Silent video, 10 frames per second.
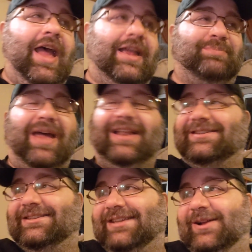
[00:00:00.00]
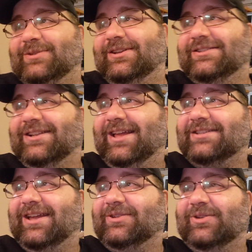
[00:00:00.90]
as bad as it sounds, because the
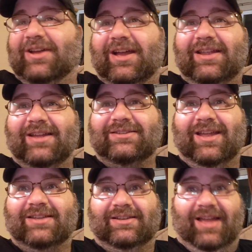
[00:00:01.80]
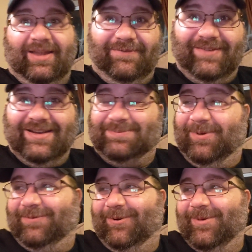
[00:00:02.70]
last actor died, he actually has life in his
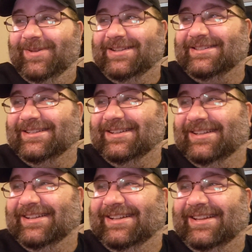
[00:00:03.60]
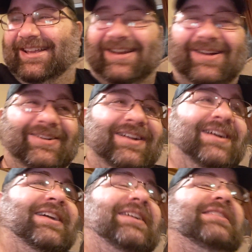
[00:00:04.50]
performance. You know,
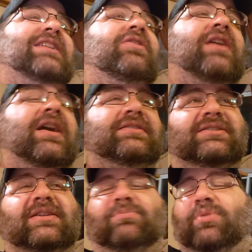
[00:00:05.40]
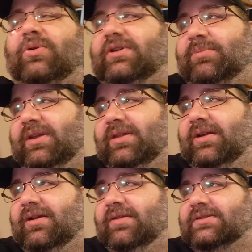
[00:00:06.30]
because the other guy just seemed bored to be
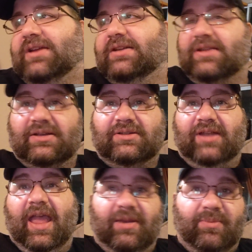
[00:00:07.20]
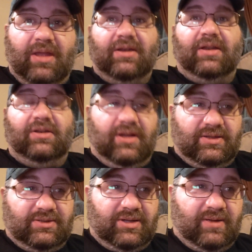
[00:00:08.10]
there, and this guy's actually animated and
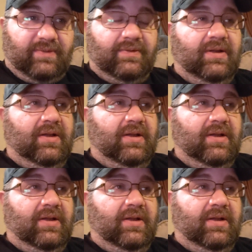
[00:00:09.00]
does stuff.